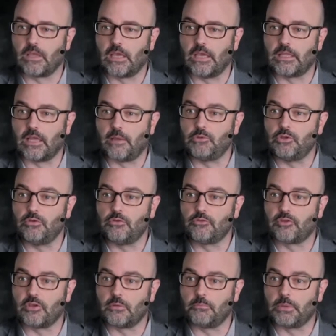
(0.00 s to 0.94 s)
And I'm
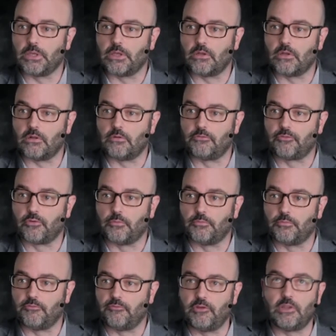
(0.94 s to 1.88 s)
using, Bill, for
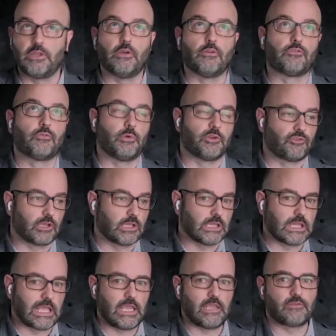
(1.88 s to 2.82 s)
video switching
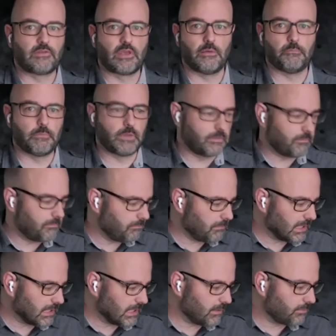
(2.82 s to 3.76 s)
an ATEM
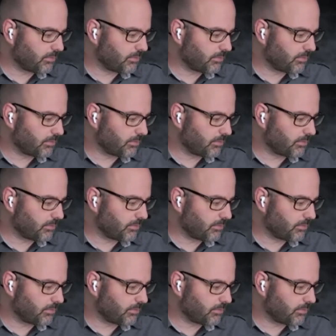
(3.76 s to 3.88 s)
Mini